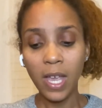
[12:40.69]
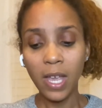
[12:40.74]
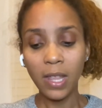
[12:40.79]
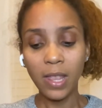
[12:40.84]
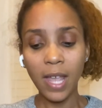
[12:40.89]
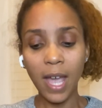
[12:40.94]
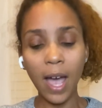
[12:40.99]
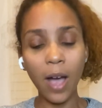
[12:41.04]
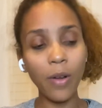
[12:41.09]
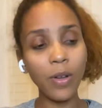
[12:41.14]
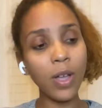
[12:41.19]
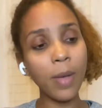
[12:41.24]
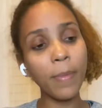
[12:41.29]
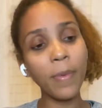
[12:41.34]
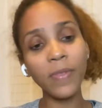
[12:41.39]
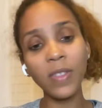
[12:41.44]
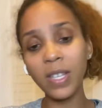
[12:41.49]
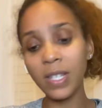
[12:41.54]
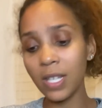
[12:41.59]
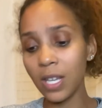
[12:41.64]
The outcome of
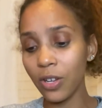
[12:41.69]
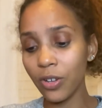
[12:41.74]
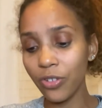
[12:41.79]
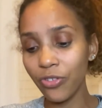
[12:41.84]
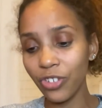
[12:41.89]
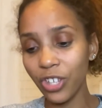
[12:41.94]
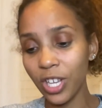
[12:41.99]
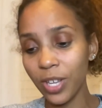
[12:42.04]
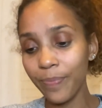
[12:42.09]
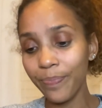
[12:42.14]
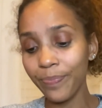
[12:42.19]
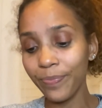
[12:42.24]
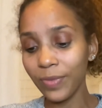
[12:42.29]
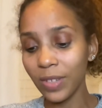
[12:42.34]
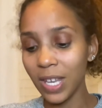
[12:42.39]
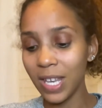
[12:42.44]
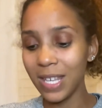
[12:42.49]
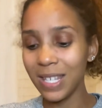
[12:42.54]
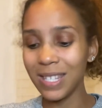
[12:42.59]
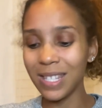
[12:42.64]
this energy
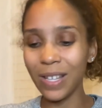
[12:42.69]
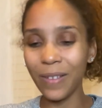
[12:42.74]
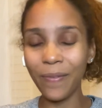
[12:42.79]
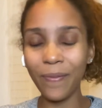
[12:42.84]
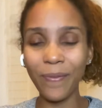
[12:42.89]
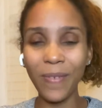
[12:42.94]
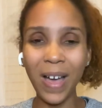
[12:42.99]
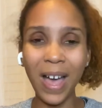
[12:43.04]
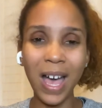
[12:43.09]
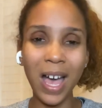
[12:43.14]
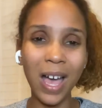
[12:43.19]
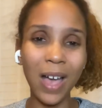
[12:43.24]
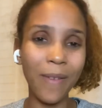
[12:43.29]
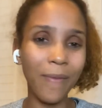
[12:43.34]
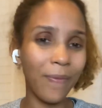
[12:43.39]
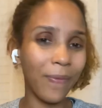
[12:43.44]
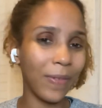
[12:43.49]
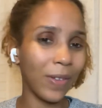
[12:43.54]
is the 5